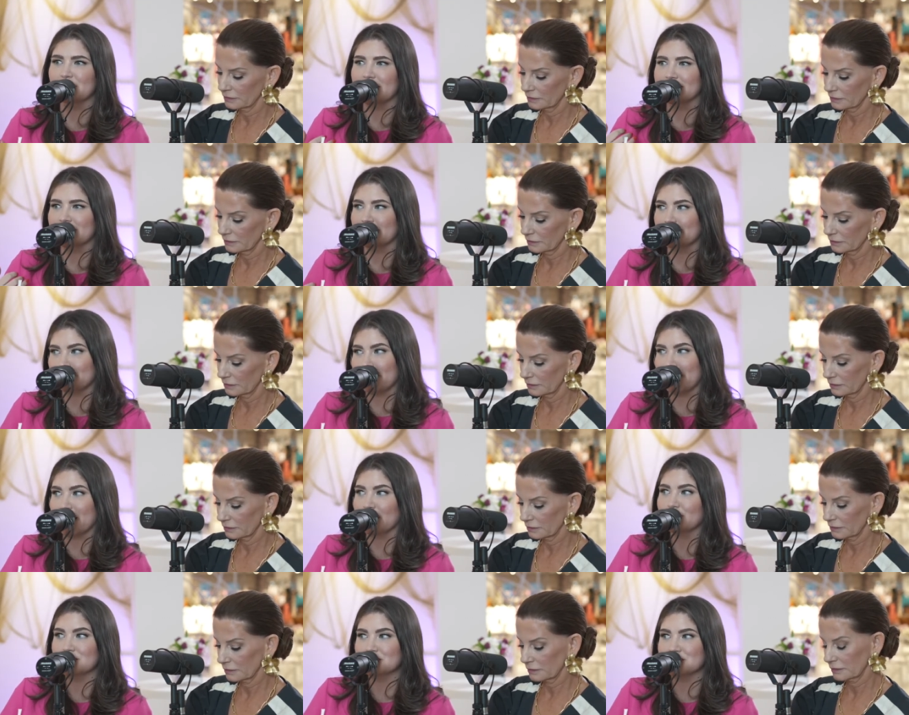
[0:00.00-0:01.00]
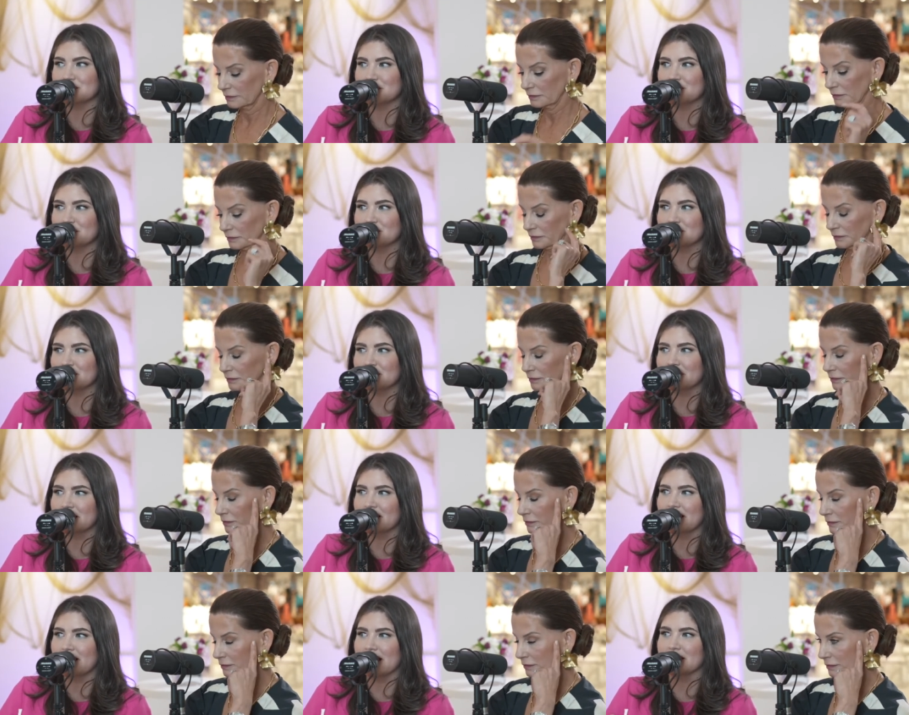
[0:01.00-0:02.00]
Speaker 1: in a way that empowers you
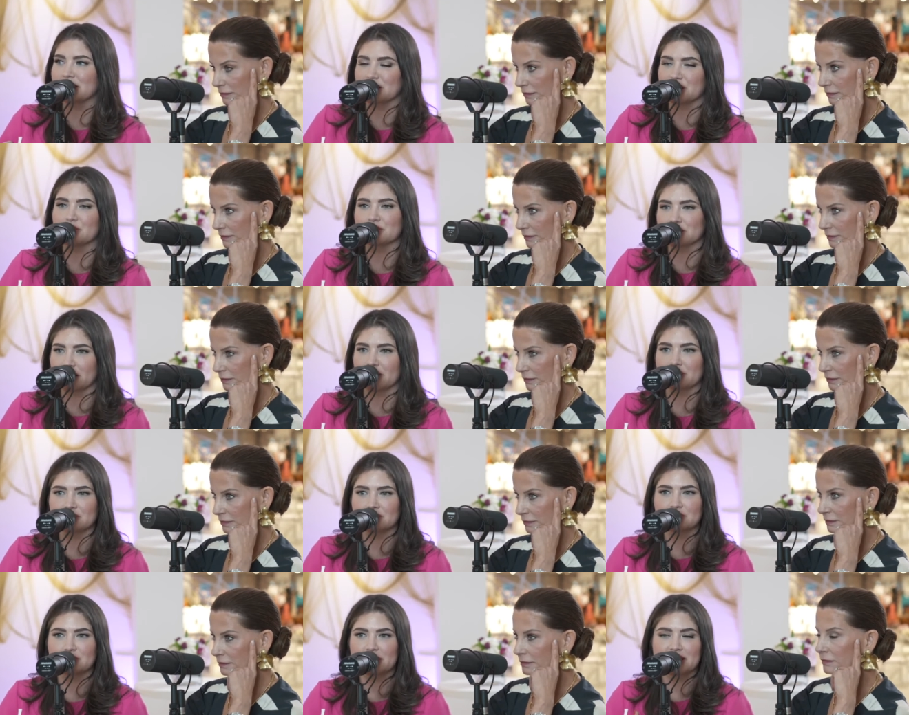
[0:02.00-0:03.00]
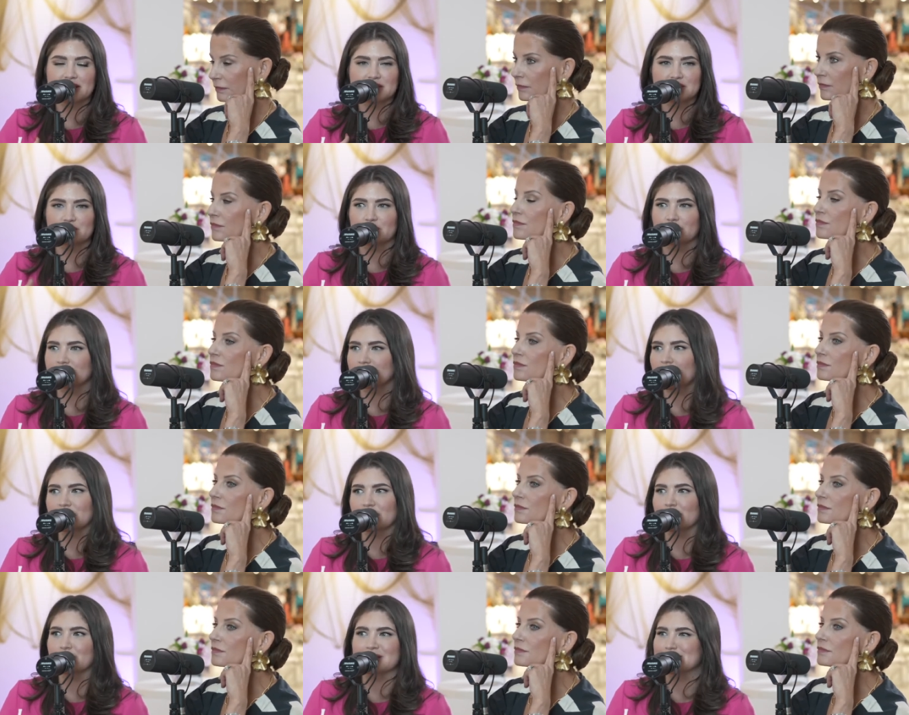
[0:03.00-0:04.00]
and you alone because we're
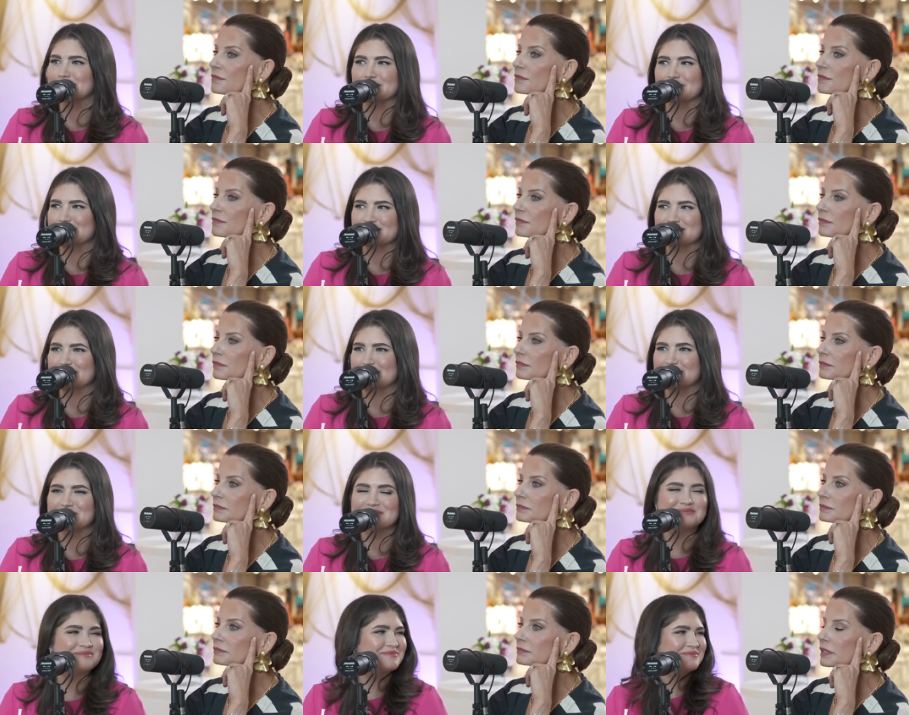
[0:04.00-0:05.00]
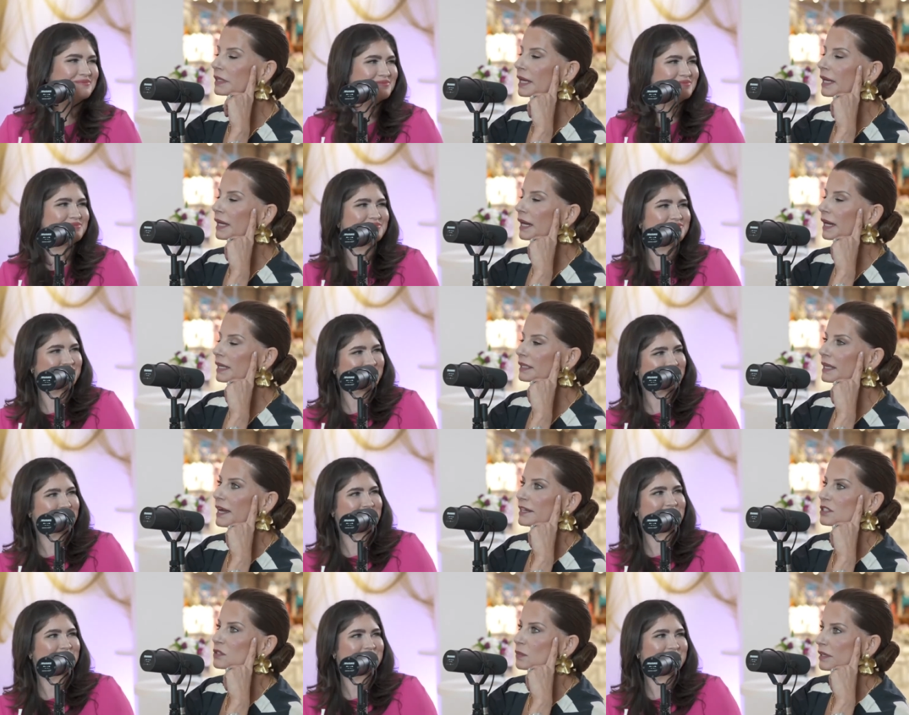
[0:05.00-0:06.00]
not all meant to be the same.
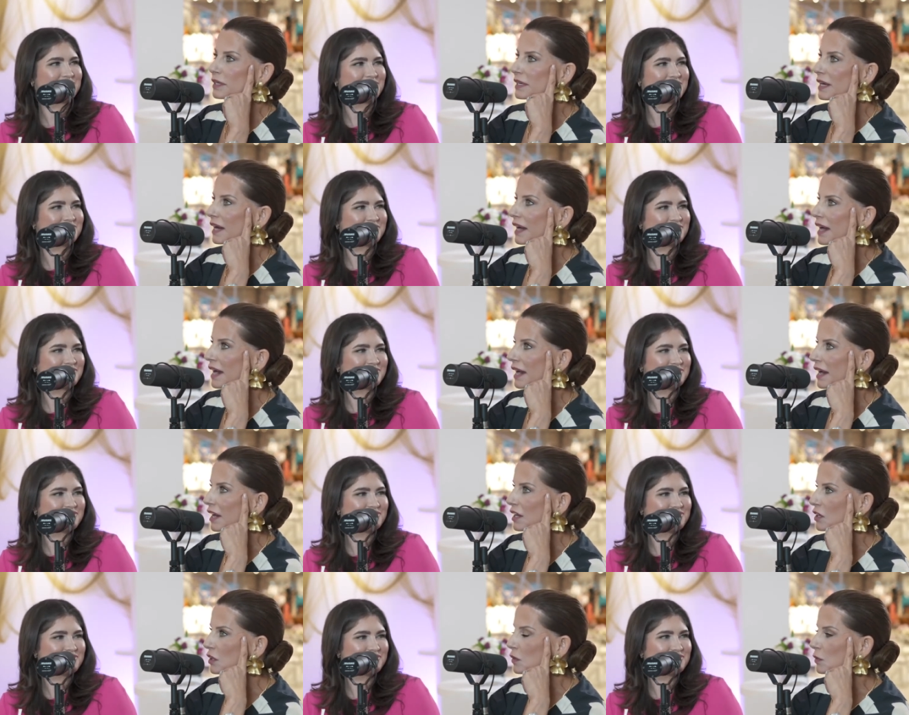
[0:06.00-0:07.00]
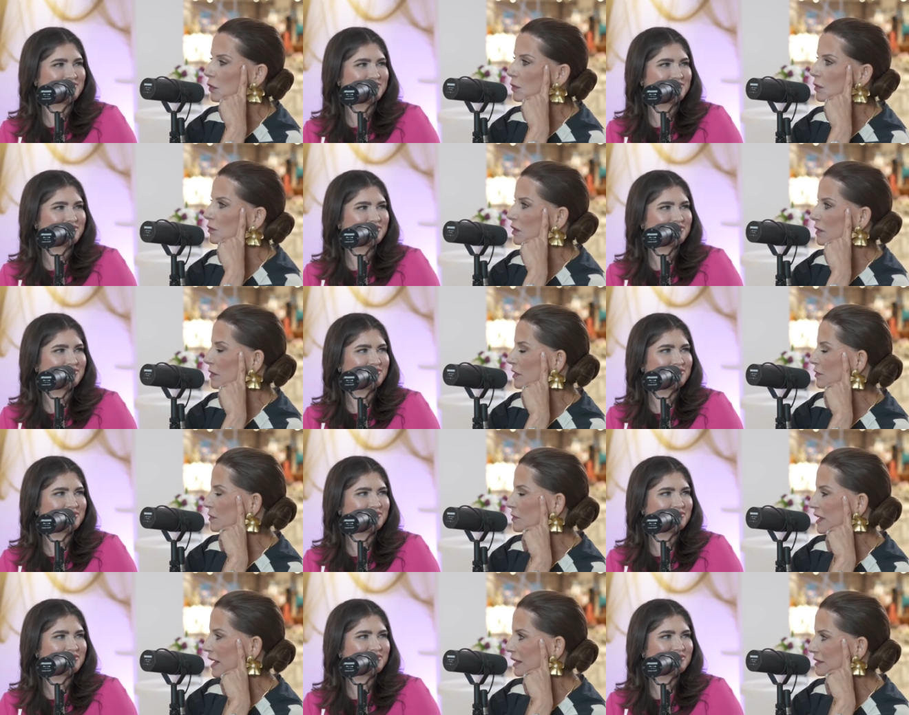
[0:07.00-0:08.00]
Speaker 2: Last week, I had a group of
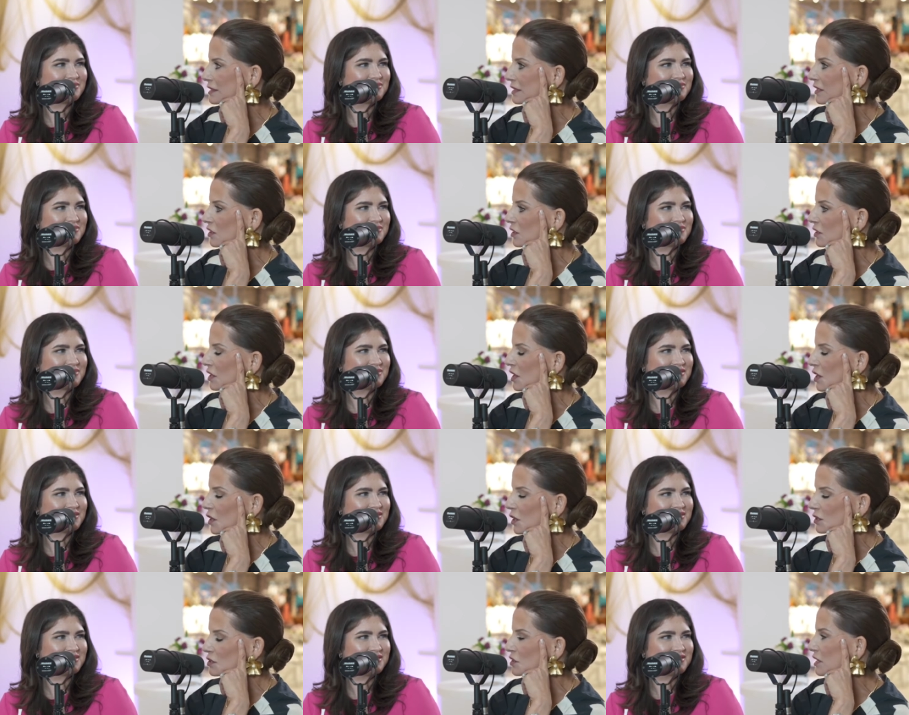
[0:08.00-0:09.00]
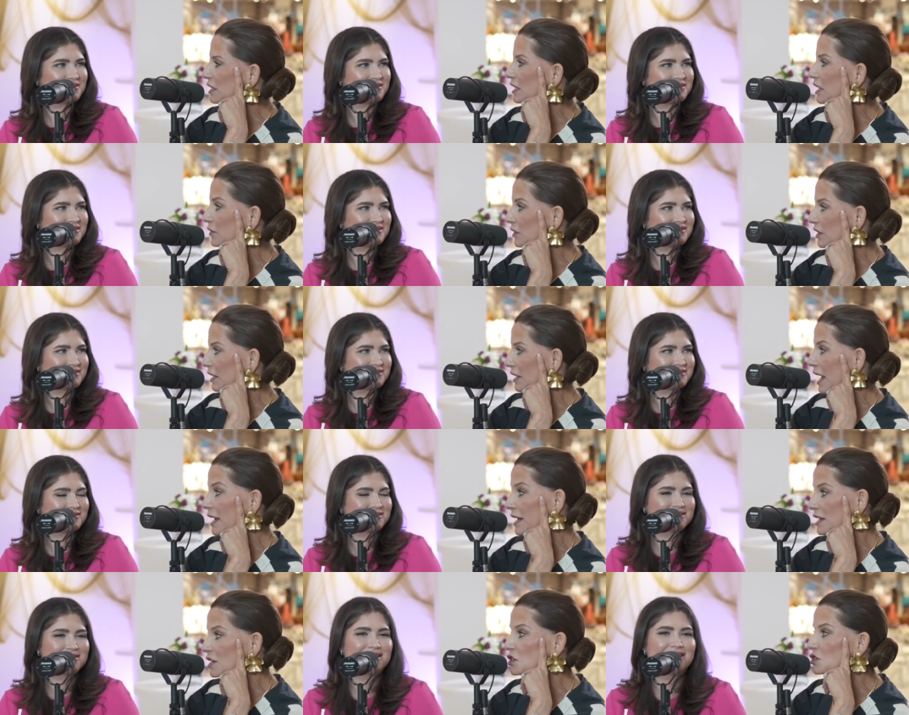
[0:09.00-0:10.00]
women from Dallas on uh, she at
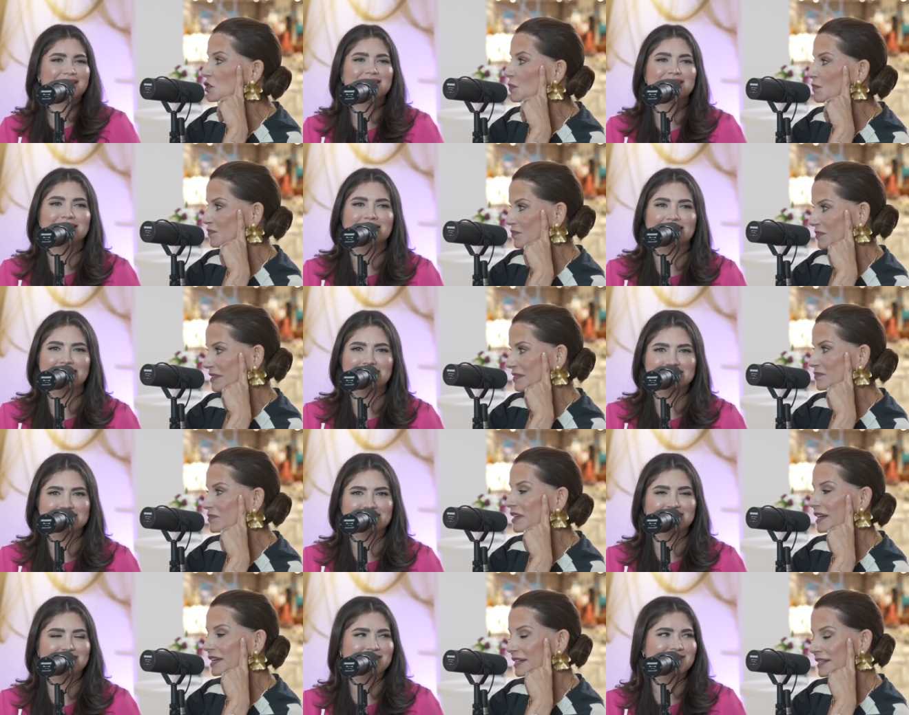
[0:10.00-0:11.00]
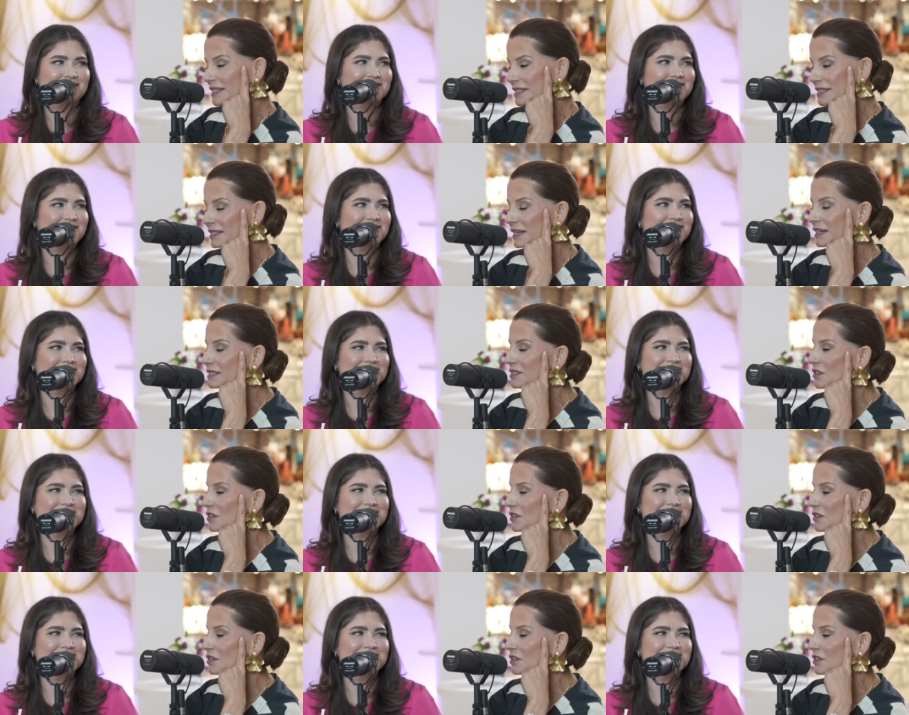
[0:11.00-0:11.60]
Every Age. Yes, girls. Yes,